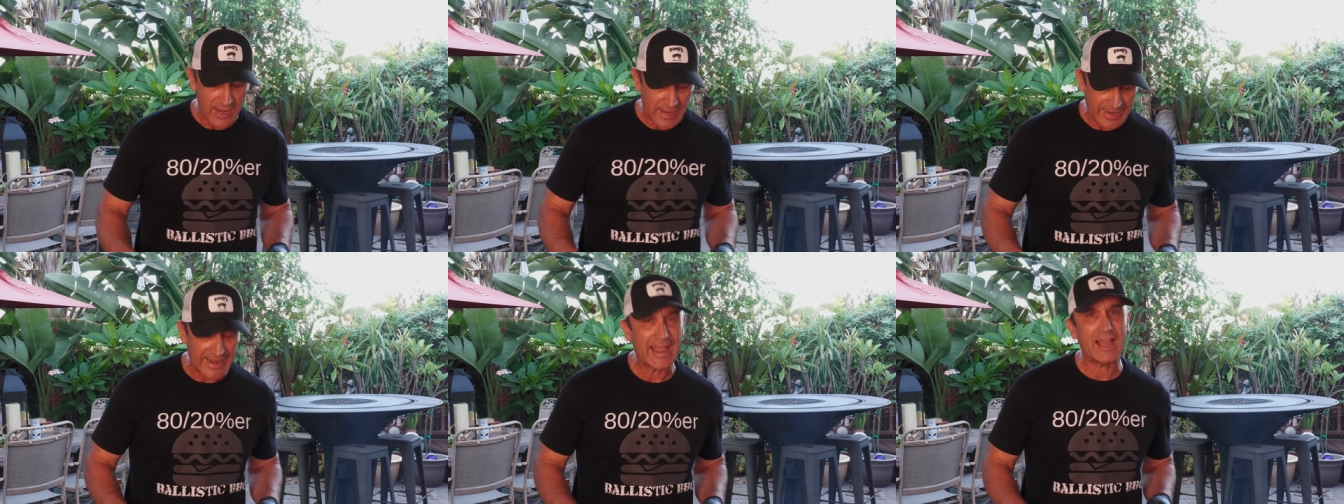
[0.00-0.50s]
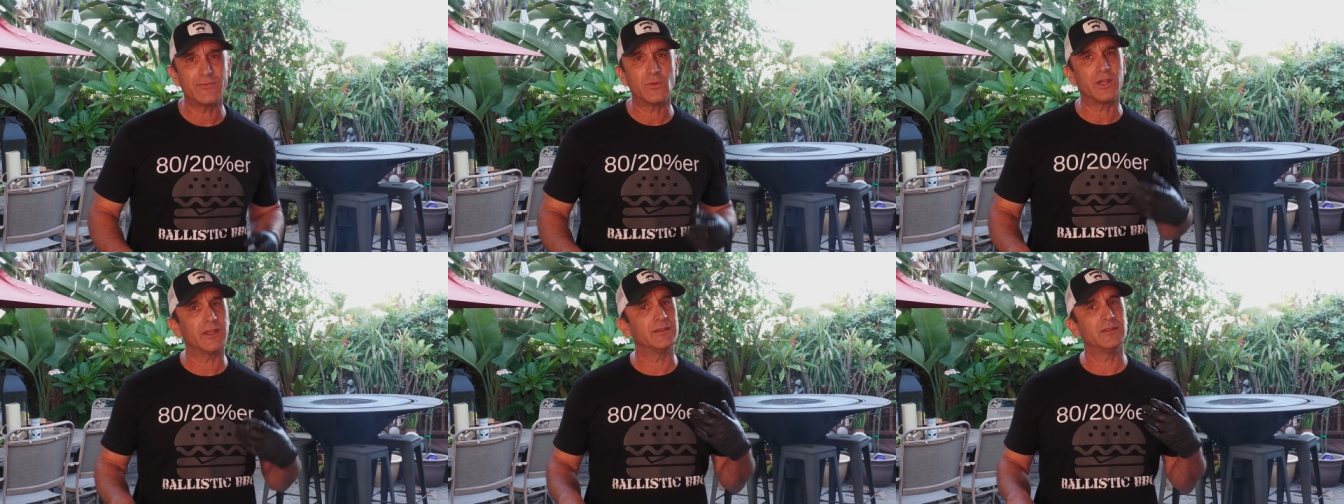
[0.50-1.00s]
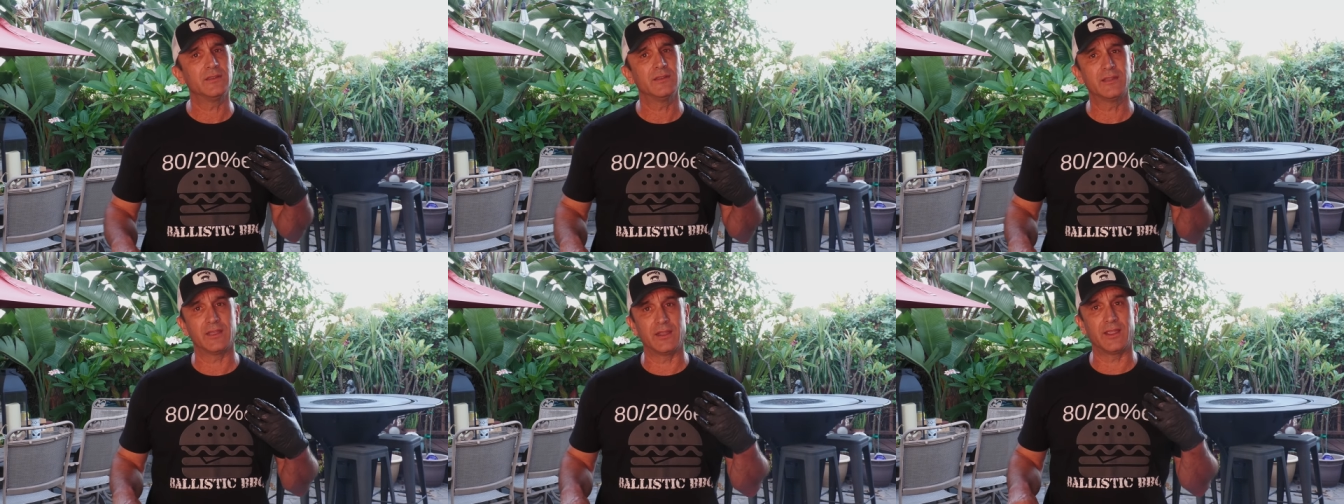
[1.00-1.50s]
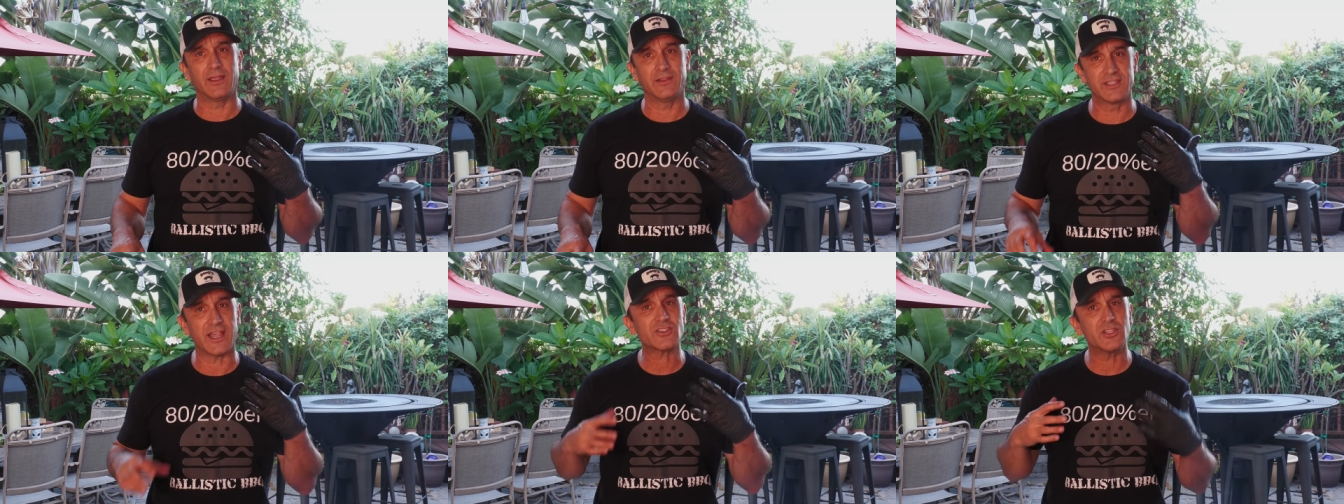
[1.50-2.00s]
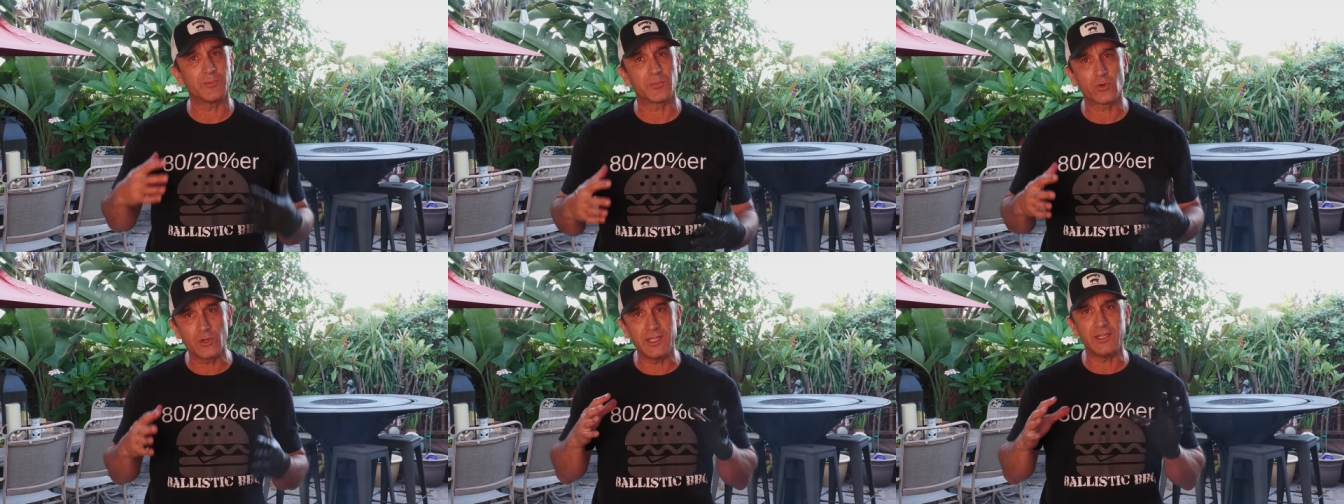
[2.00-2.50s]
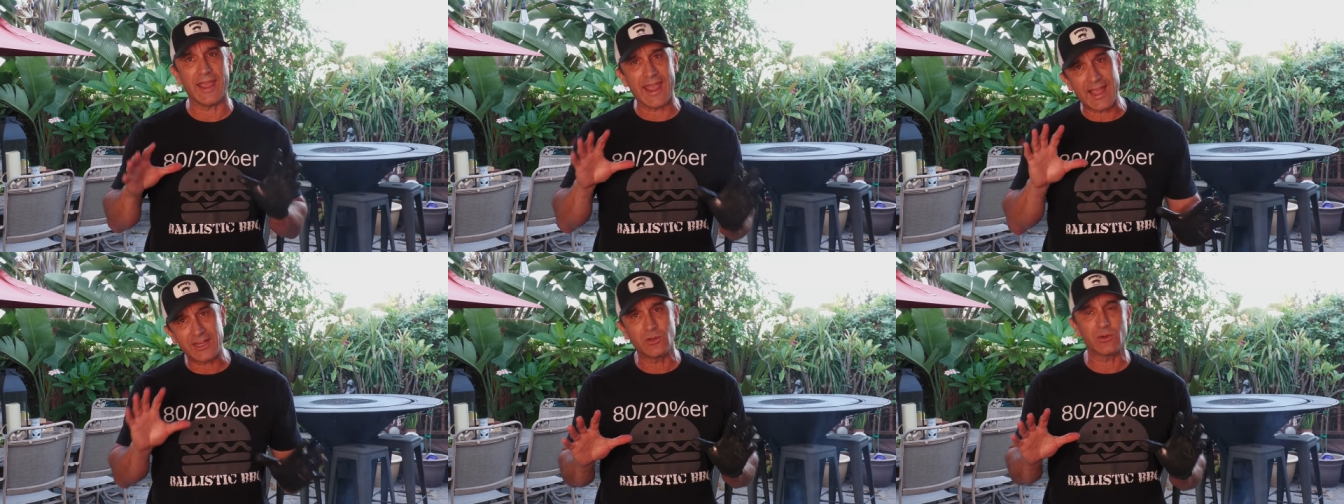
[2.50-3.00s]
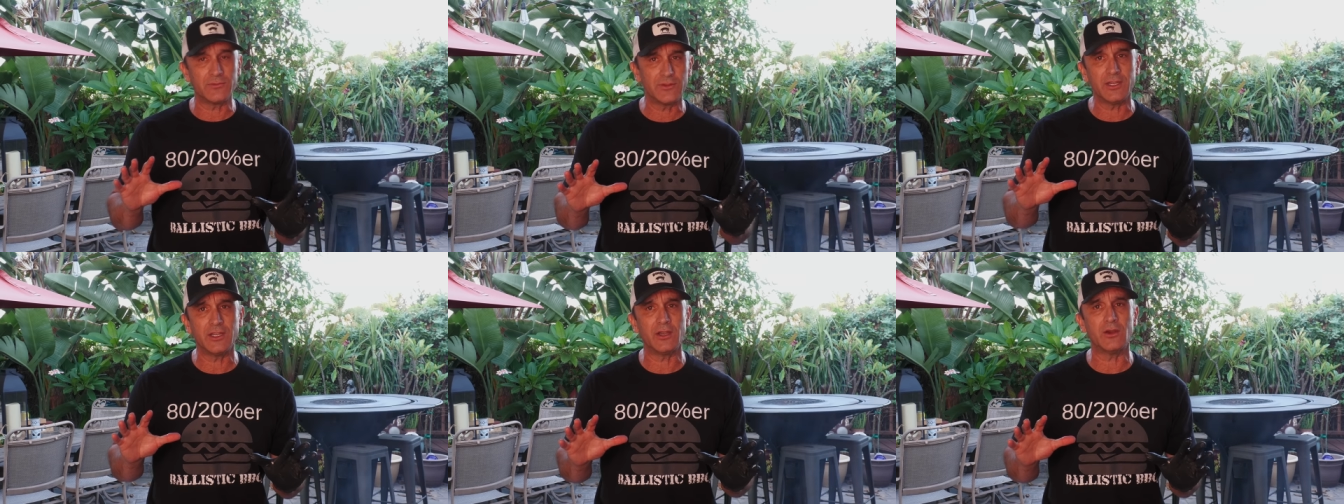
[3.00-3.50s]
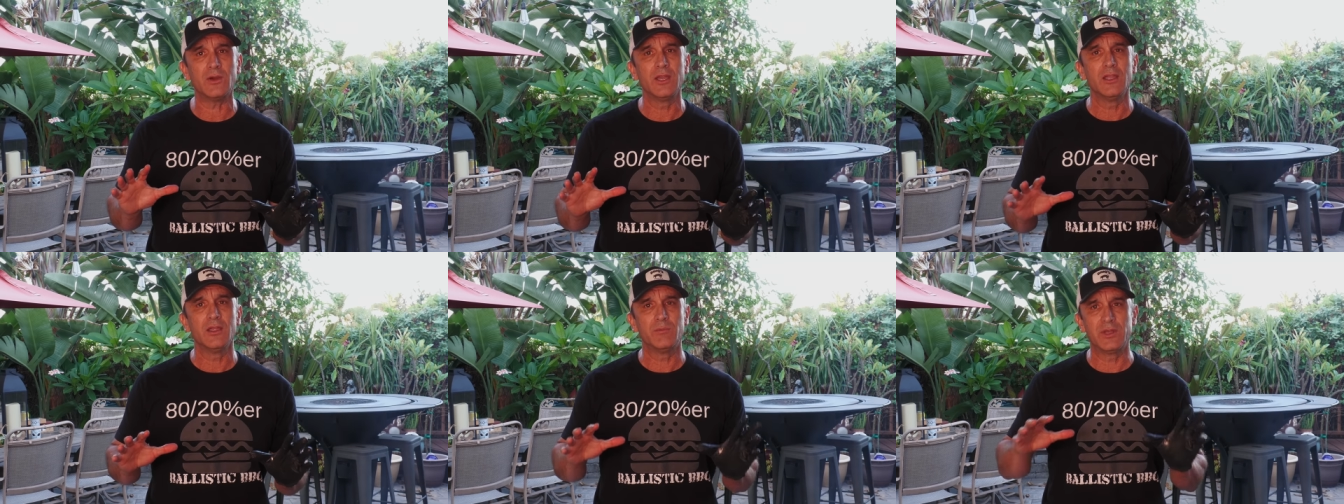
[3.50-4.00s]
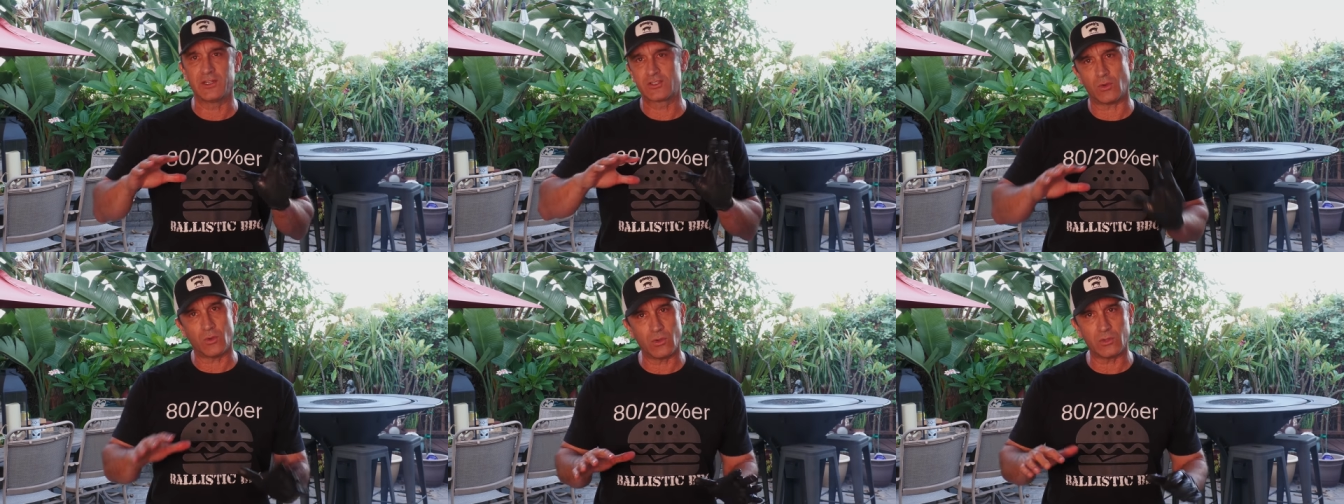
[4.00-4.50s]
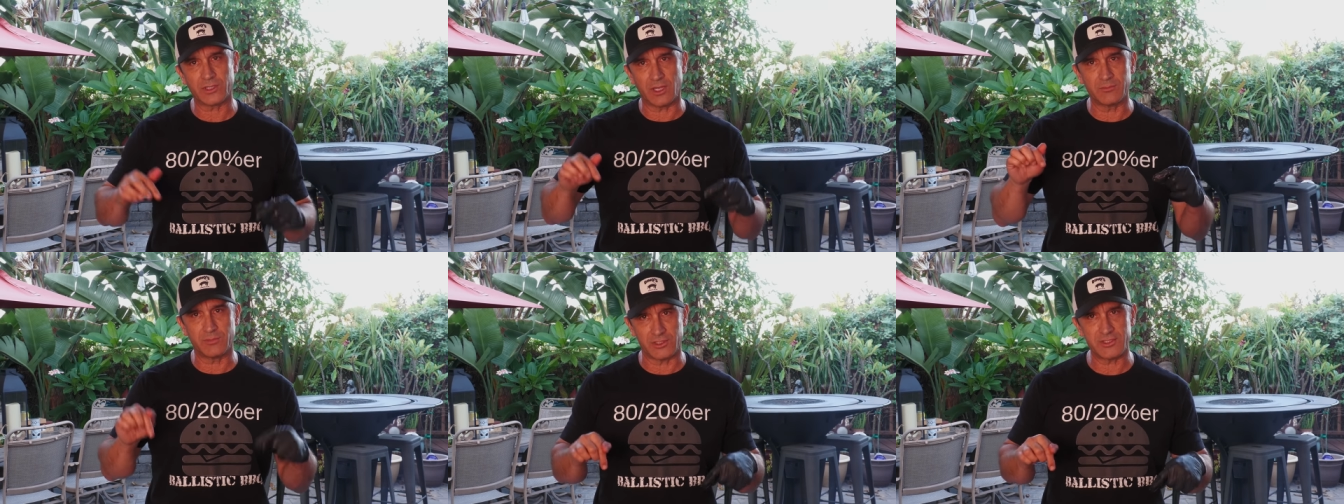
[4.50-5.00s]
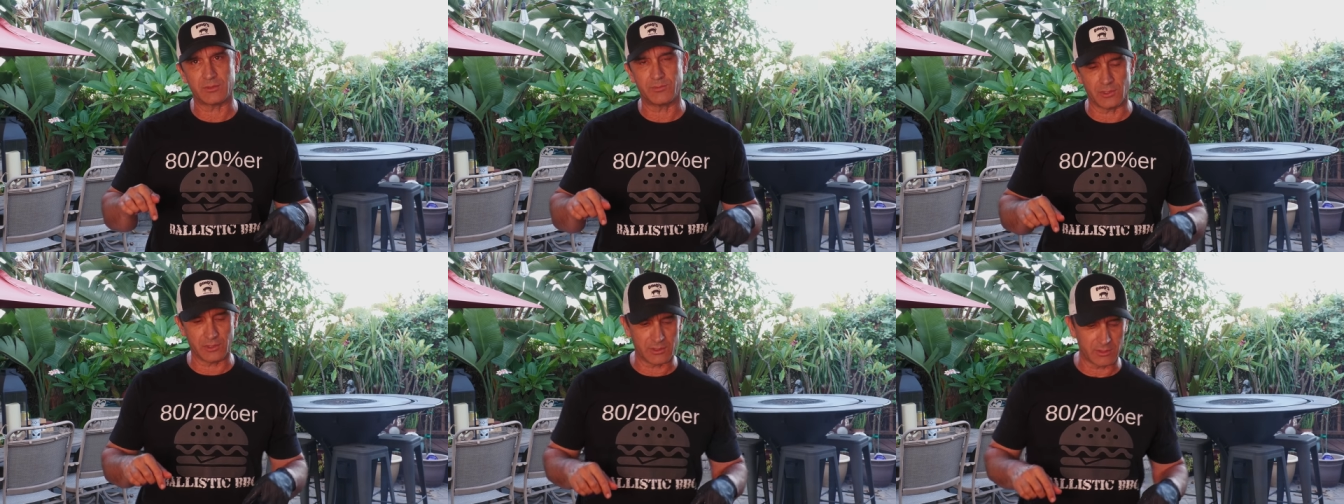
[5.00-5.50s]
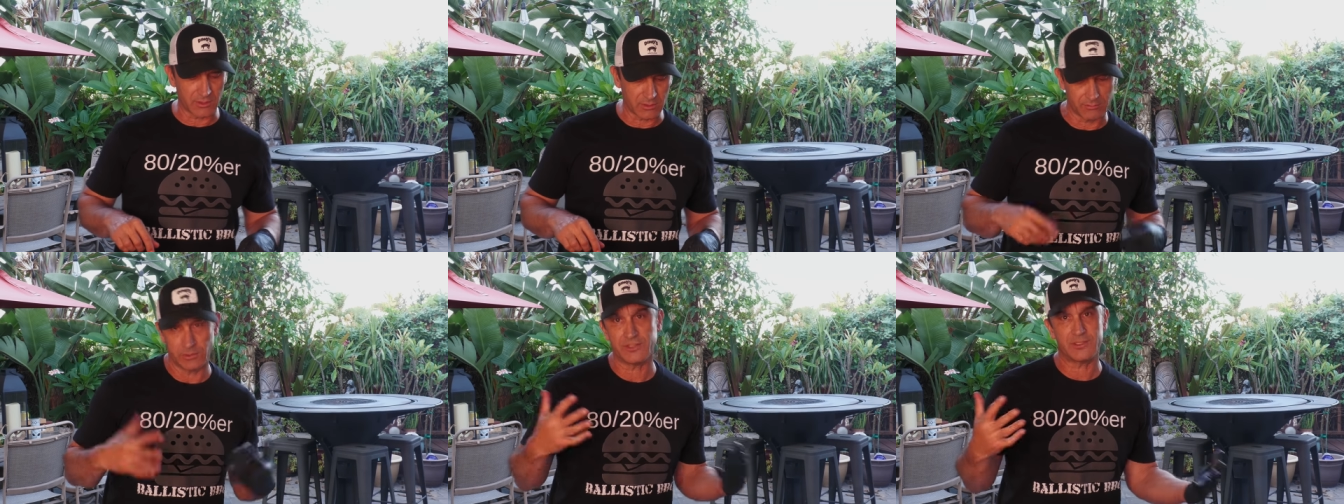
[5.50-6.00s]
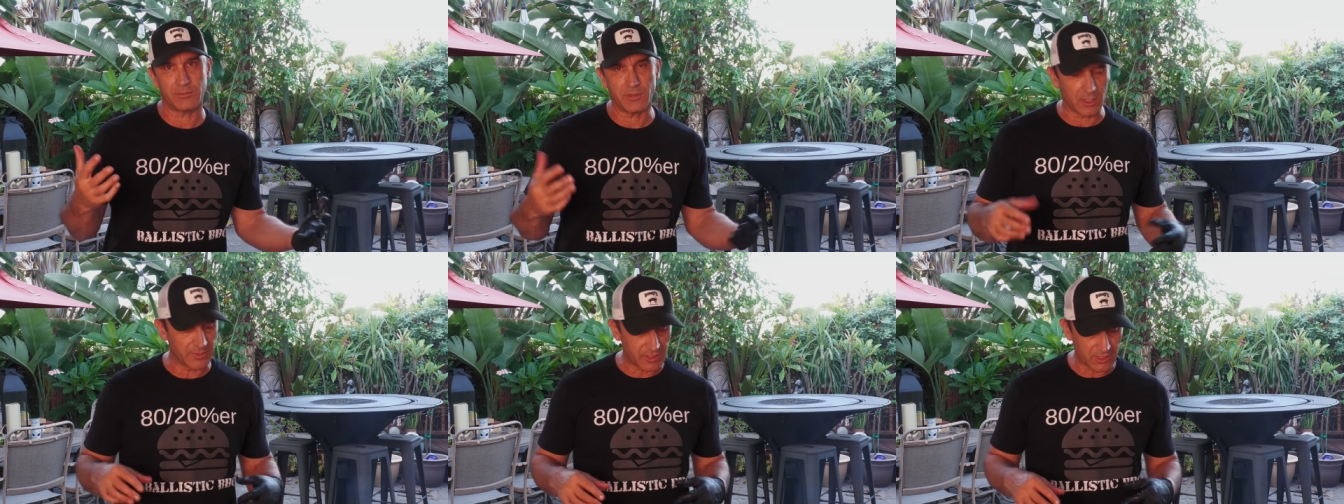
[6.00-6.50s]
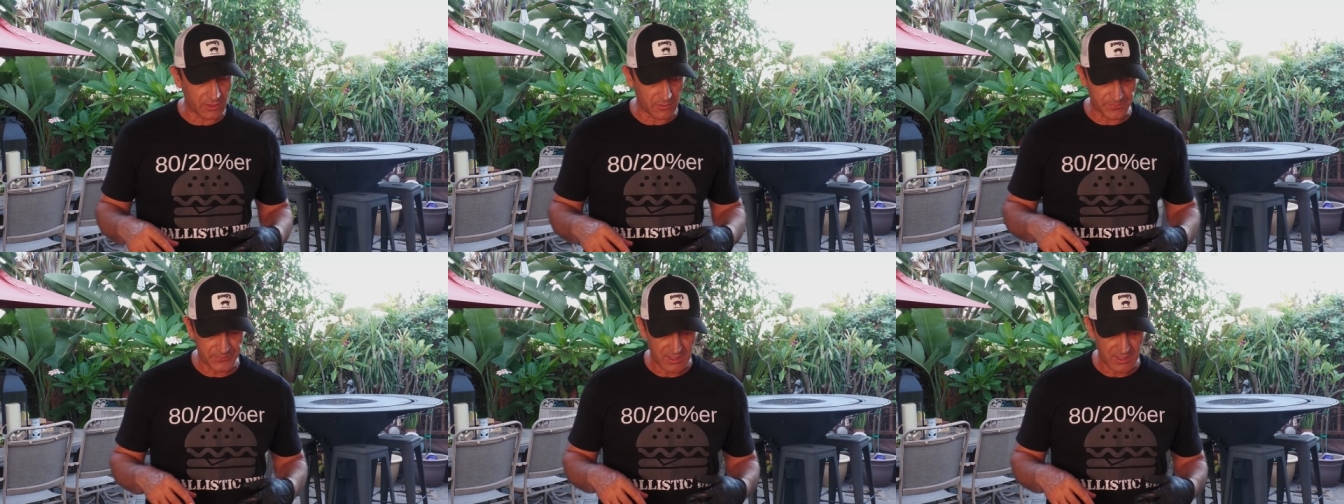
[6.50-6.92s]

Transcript: I have one that is actually a pretty accurate video, but it's old on Ballistic Burger or Ballistic Barbecue.